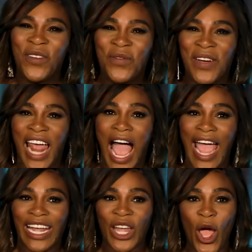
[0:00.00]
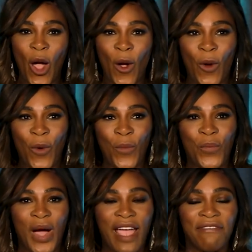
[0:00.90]
But I know
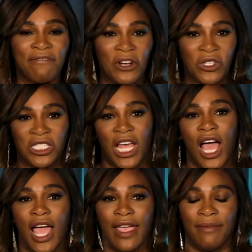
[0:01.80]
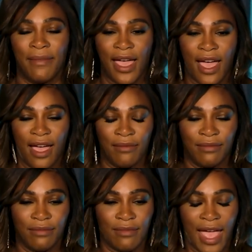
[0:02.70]
my first time
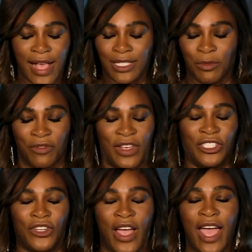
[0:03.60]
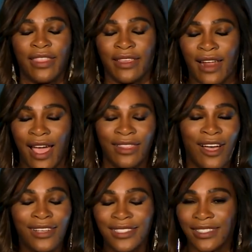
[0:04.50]
as a professional athlete, I
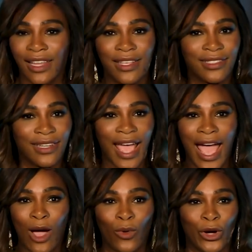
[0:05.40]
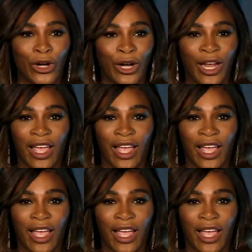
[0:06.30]
lost in less than an hour,